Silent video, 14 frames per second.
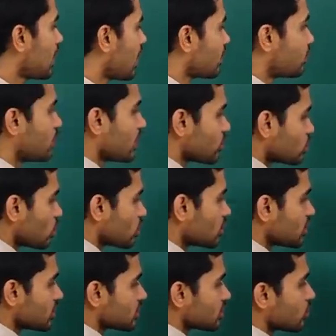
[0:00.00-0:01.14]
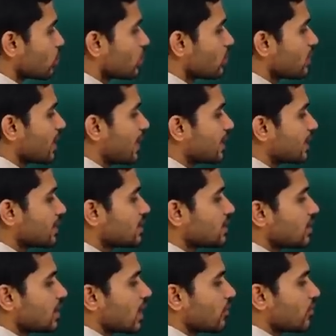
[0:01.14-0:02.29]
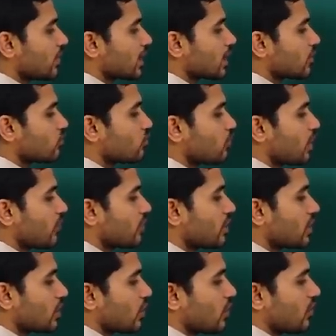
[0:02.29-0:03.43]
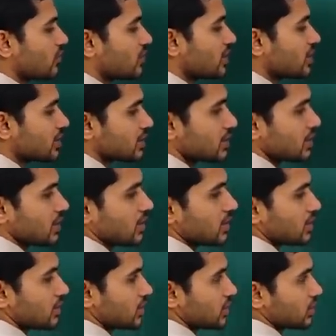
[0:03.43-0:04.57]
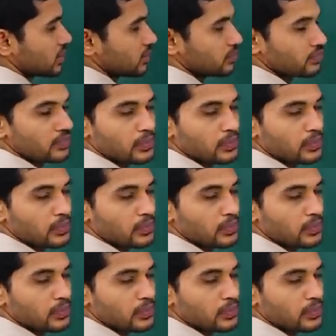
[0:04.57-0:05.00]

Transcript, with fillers: and based on this we will be writing the effective power of this system.